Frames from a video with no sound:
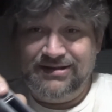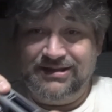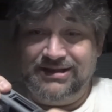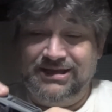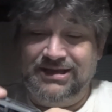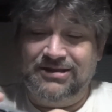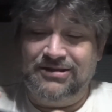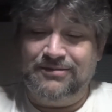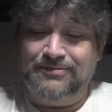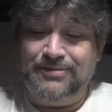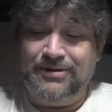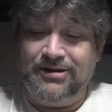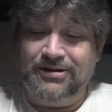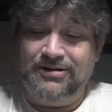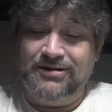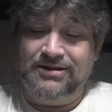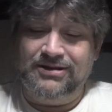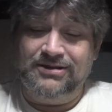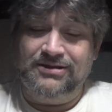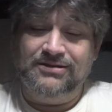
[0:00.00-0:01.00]
other part
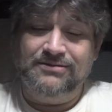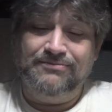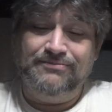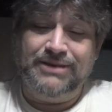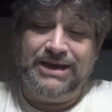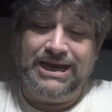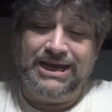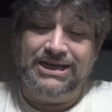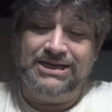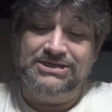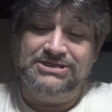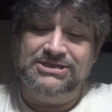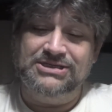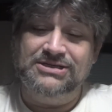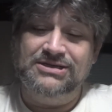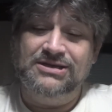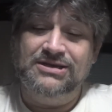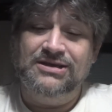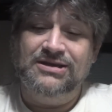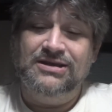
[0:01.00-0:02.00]
of the packaging.
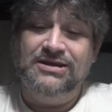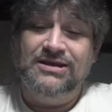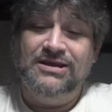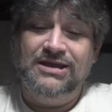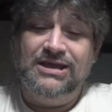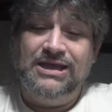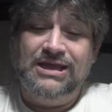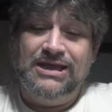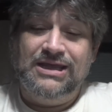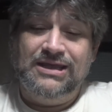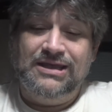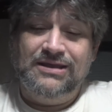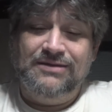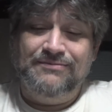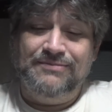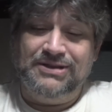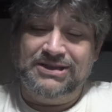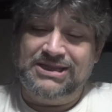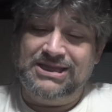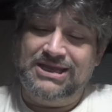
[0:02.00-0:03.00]

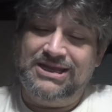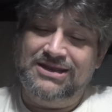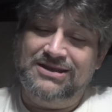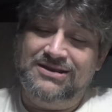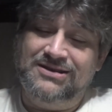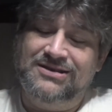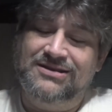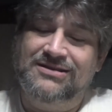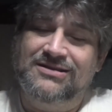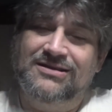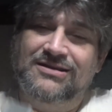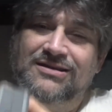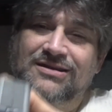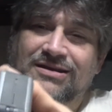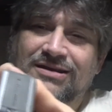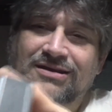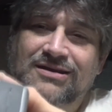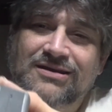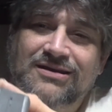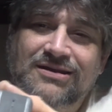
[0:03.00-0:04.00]
But then
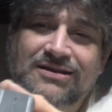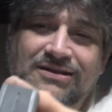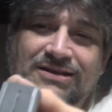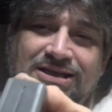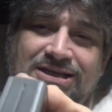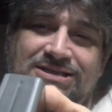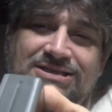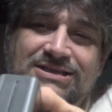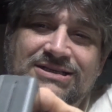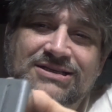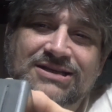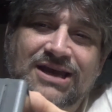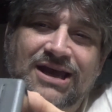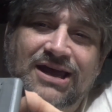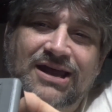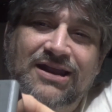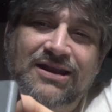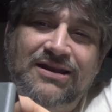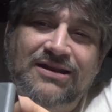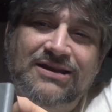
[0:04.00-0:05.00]
this is
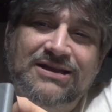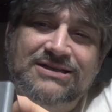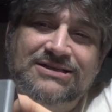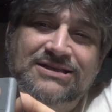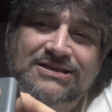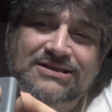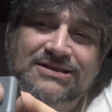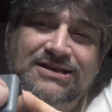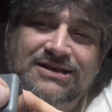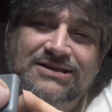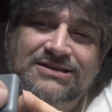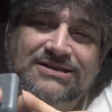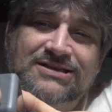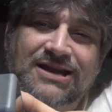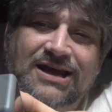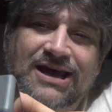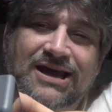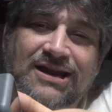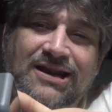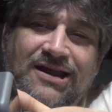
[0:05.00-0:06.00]
a
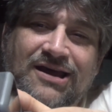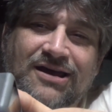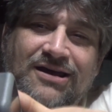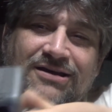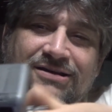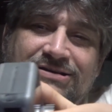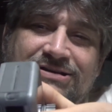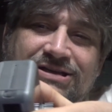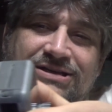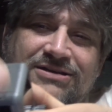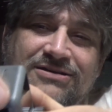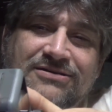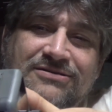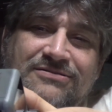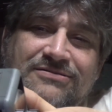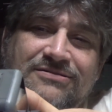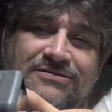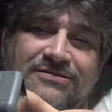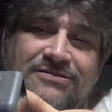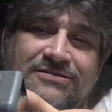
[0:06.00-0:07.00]
slide lock too,
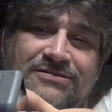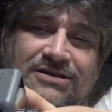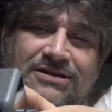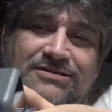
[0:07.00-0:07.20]
a